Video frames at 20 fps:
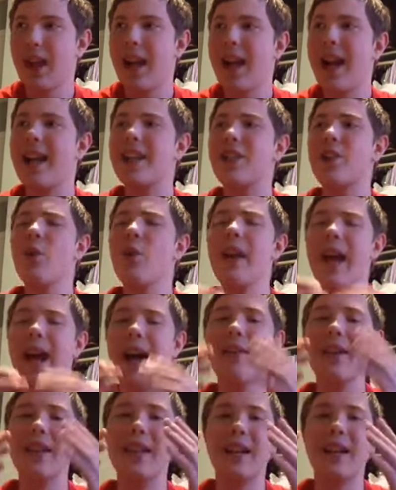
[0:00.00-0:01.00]
I don't
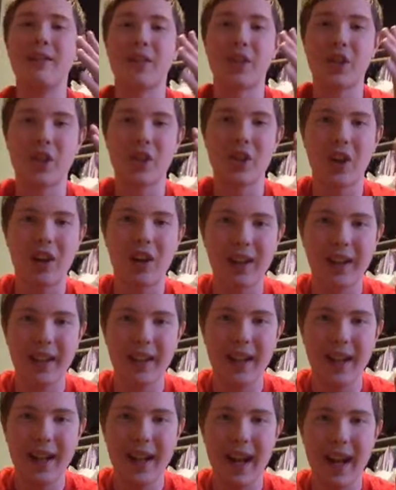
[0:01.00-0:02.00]
have enough
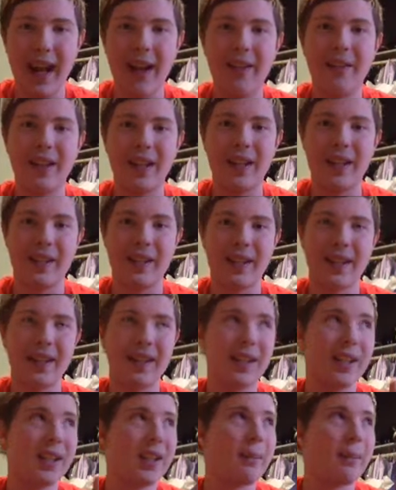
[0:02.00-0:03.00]
solid evidence
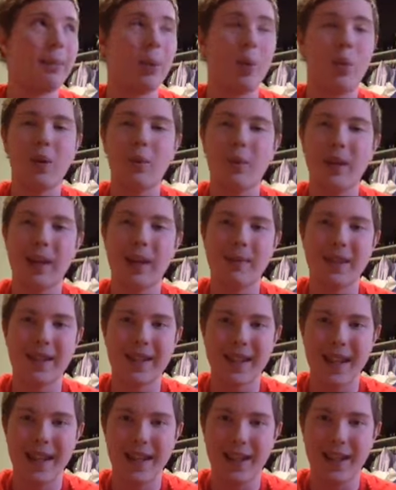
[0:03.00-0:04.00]
to support what I'm
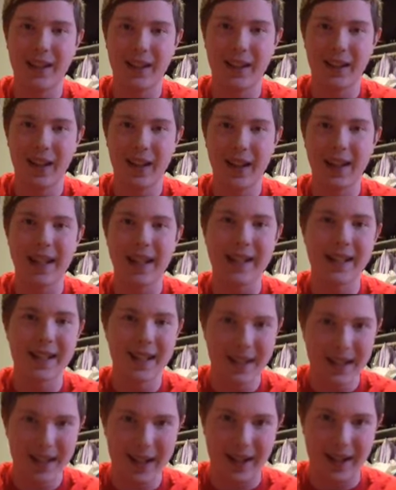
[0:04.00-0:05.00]
saying, and that
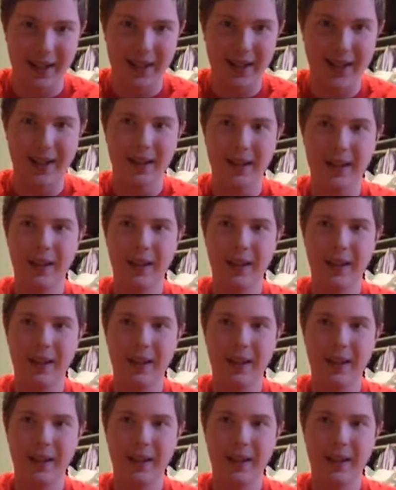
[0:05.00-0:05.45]
sucks.